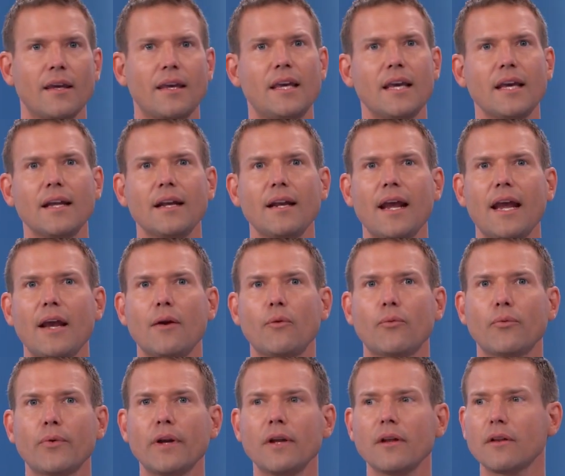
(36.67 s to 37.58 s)
get a
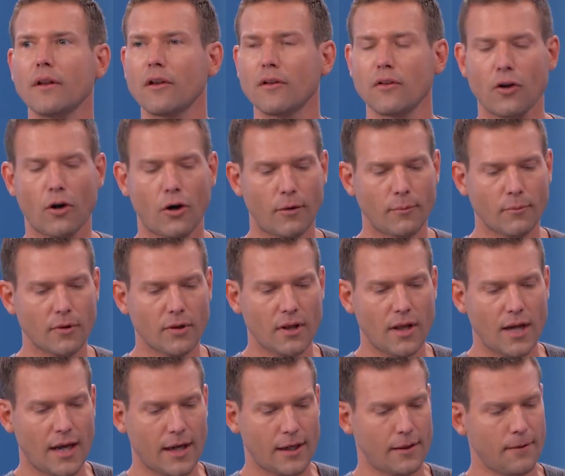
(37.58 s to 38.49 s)
real alarm
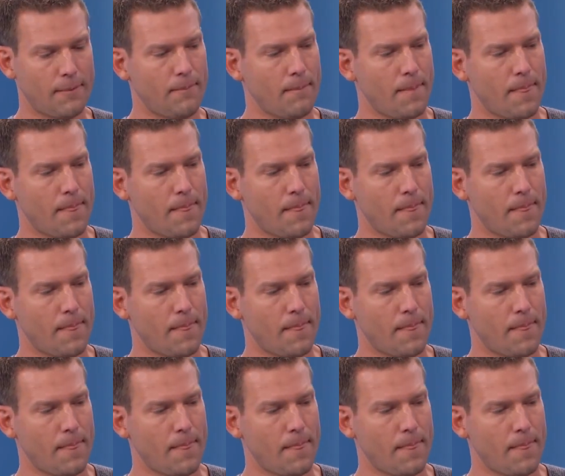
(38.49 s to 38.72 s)
clock.